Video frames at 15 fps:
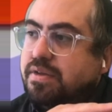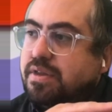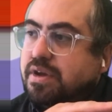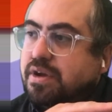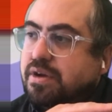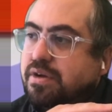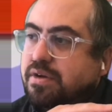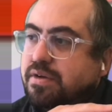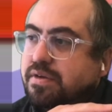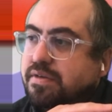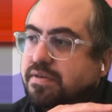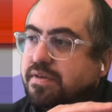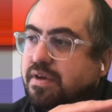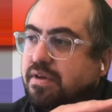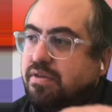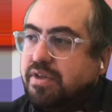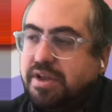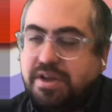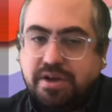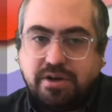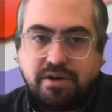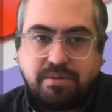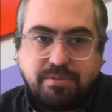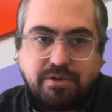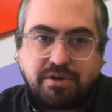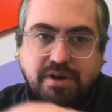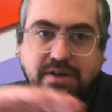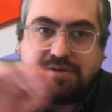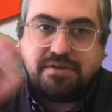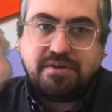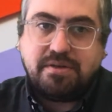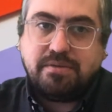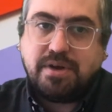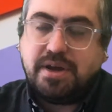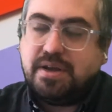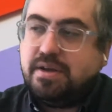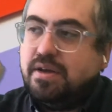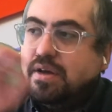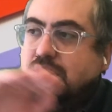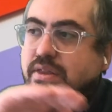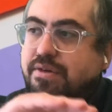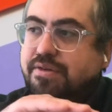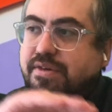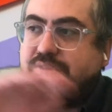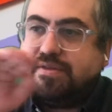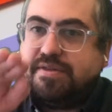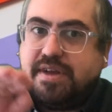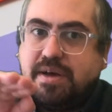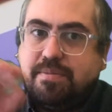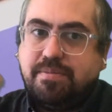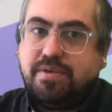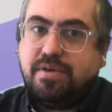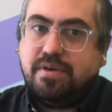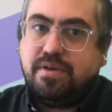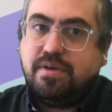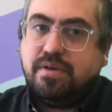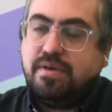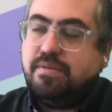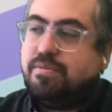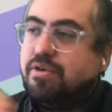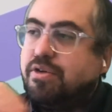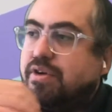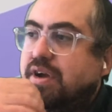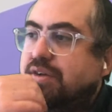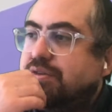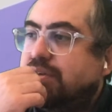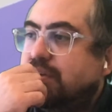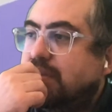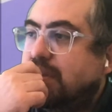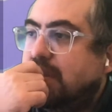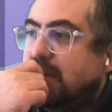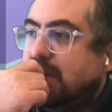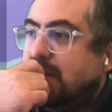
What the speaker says: There's a linear progression, right? There's a step progression.